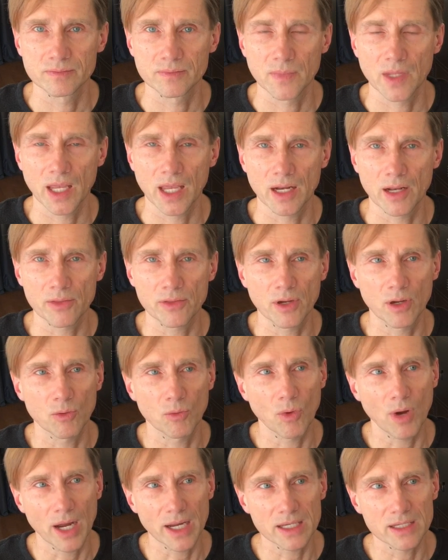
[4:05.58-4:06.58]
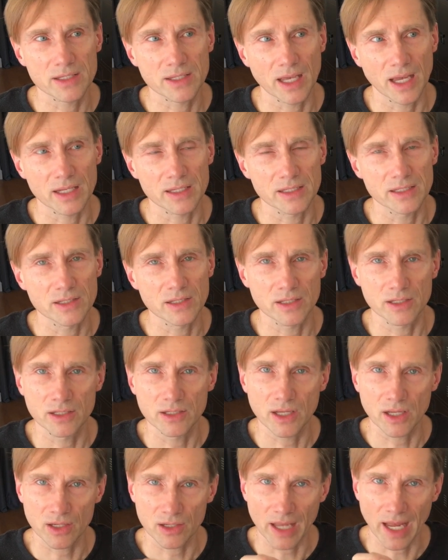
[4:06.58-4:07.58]
And I thought, why is that?
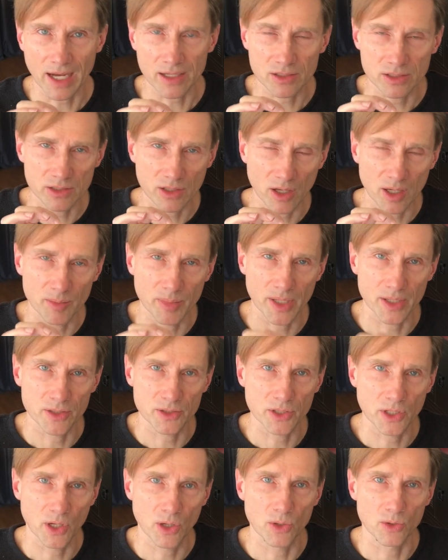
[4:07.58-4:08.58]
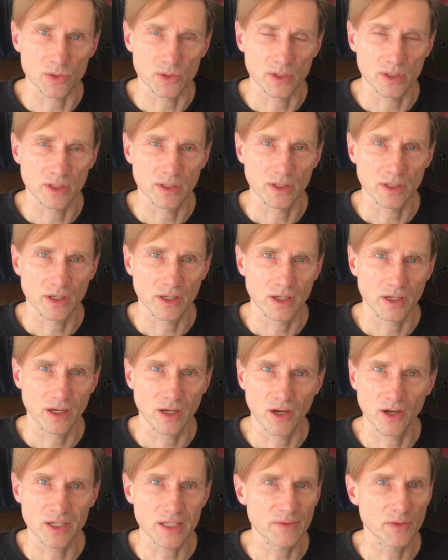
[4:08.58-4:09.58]
He actually got a better tone
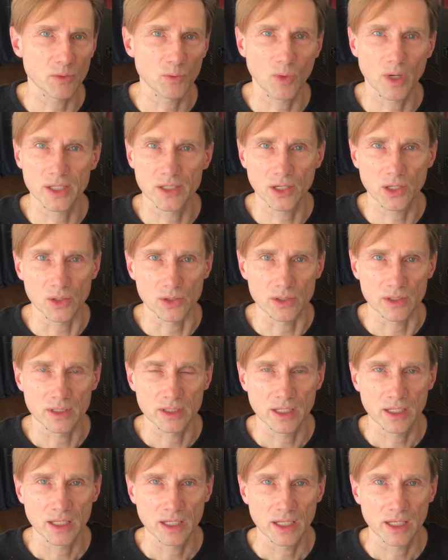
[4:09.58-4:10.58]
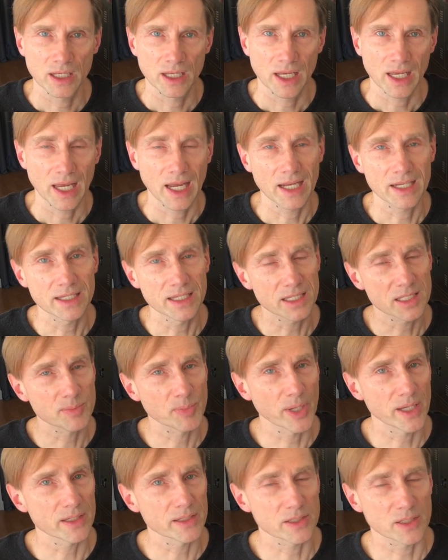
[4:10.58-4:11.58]
on even one note. And he
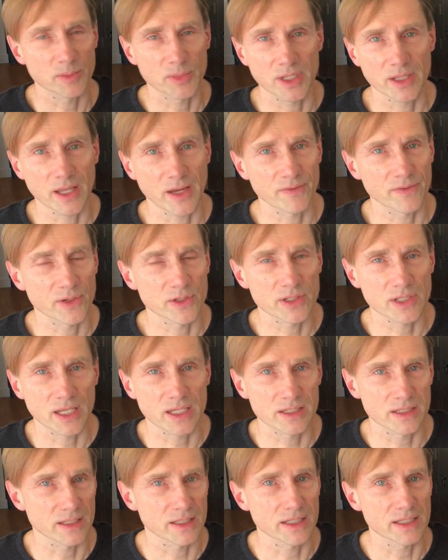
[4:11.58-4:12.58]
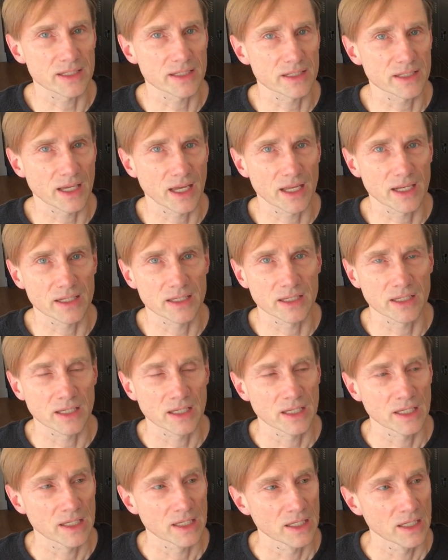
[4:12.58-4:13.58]
explained it to me in that first lesson. He said,
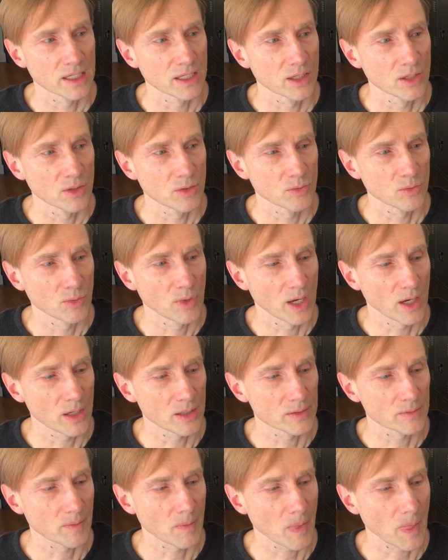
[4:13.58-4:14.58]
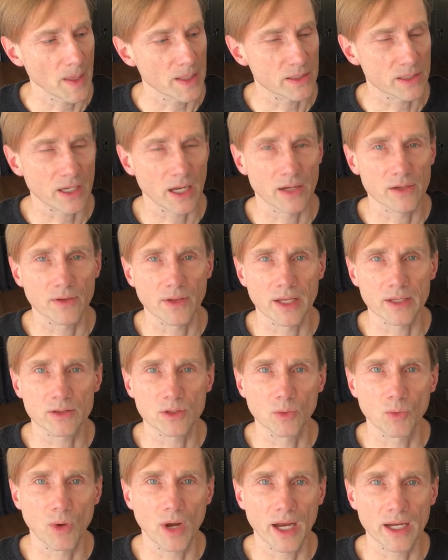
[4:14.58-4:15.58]
well, it's kind of like
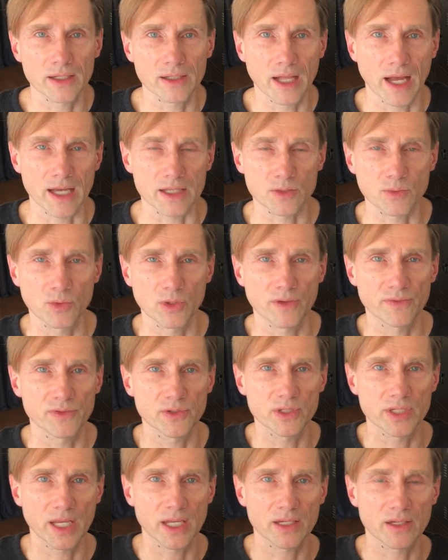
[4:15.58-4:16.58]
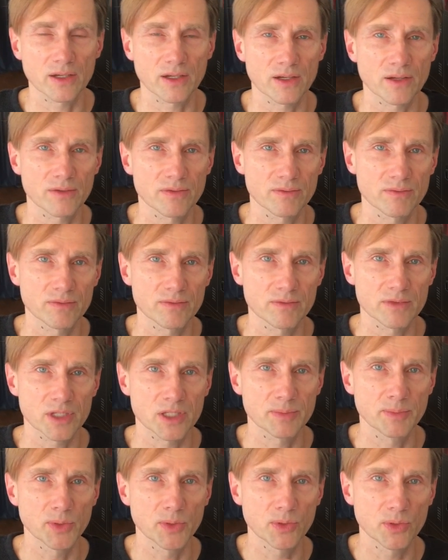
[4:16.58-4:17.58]
the wine glass, where if you take a
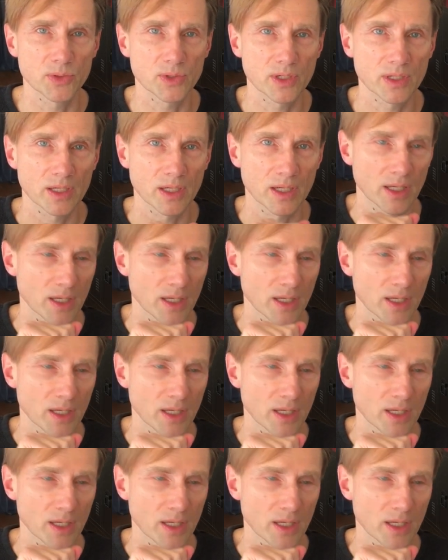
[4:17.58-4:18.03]
spoon